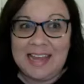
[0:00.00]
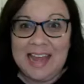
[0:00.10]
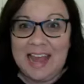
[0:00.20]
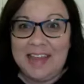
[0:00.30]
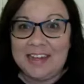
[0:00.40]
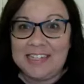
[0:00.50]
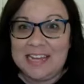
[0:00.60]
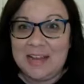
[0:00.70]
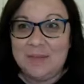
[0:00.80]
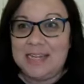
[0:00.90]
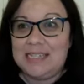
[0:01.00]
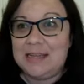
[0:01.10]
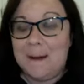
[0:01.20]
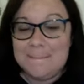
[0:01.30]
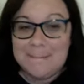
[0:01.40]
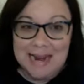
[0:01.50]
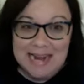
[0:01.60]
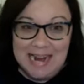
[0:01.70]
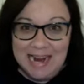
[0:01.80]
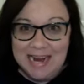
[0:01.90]
Hey there, team. It's
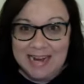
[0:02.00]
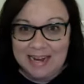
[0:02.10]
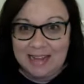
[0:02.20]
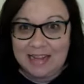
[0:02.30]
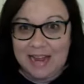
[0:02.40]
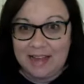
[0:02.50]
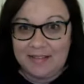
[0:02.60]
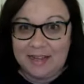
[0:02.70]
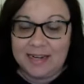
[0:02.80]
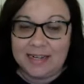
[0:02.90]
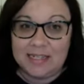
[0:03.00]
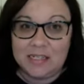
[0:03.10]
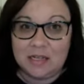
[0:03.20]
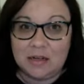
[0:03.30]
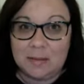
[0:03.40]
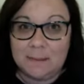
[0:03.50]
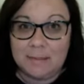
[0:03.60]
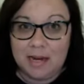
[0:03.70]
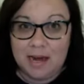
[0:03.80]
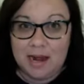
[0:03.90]
Monday Night Live. It is
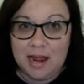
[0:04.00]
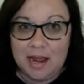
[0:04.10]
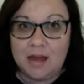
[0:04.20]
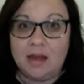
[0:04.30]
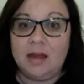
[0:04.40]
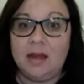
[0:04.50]
Monday,